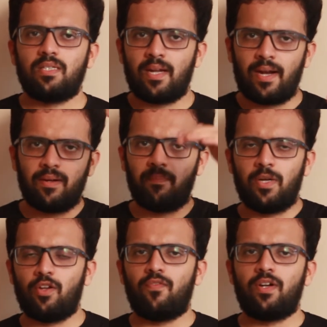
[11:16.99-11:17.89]
It had a
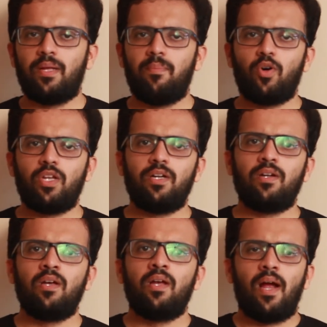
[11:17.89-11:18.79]
bit of a dip on
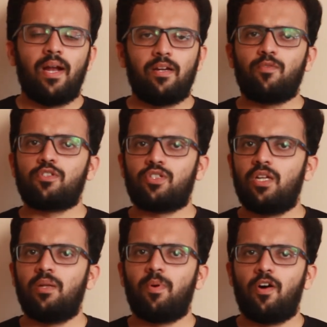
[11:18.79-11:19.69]
it, and it was a
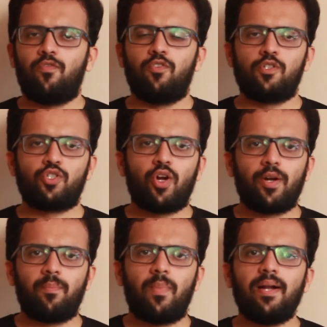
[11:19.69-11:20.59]
really powerful
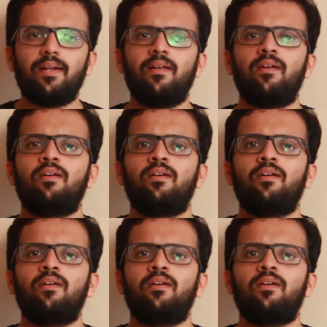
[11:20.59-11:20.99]
shot, but